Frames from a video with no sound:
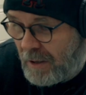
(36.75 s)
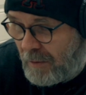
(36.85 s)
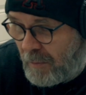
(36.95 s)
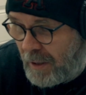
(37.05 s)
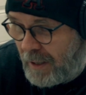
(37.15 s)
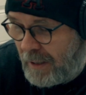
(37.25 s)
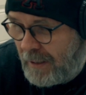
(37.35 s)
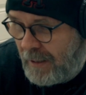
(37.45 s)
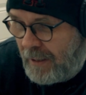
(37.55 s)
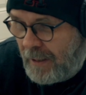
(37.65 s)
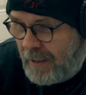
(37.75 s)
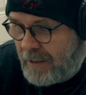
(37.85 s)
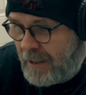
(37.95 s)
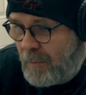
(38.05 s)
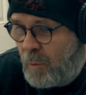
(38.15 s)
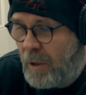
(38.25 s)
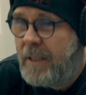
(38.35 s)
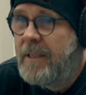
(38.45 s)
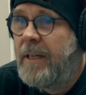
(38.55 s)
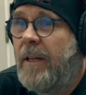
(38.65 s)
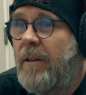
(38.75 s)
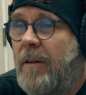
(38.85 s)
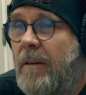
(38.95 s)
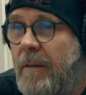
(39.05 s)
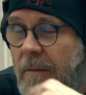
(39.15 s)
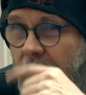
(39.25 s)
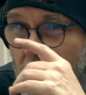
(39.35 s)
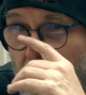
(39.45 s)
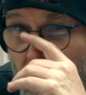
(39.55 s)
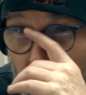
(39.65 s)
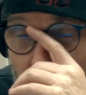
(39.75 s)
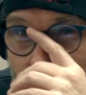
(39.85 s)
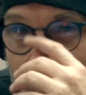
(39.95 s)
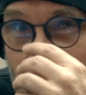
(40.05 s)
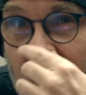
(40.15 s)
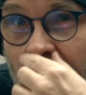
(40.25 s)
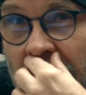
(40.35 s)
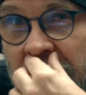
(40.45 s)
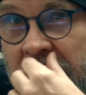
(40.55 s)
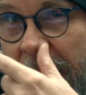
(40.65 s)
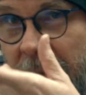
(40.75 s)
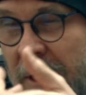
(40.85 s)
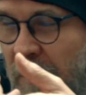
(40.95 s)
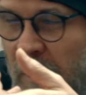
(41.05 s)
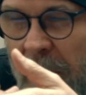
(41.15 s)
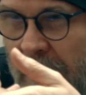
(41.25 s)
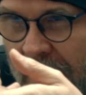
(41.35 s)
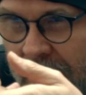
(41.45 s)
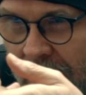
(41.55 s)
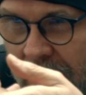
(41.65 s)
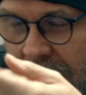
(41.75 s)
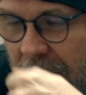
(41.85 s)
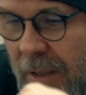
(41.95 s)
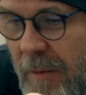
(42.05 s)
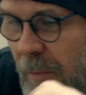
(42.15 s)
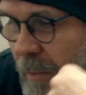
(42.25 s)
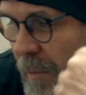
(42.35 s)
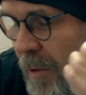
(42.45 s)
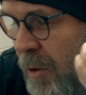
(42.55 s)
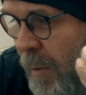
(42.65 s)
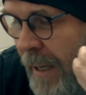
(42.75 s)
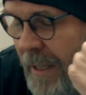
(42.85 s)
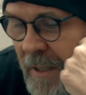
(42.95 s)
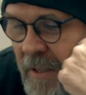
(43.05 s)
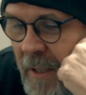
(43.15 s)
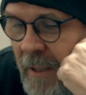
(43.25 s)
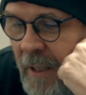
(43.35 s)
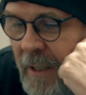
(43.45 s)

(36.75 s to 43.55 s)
and we didn't work together on any college stuff except for maybe like that directing scene that I